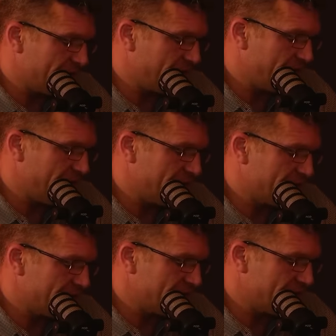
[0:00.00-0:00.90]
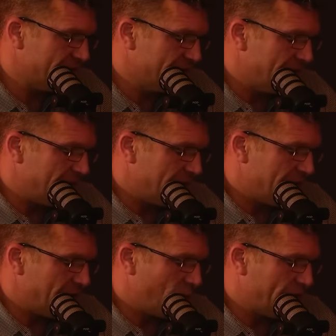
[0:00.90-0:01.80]
for me is is
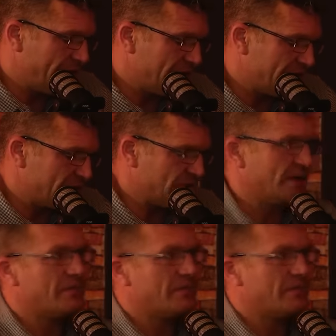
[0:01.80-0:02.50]
with addiction,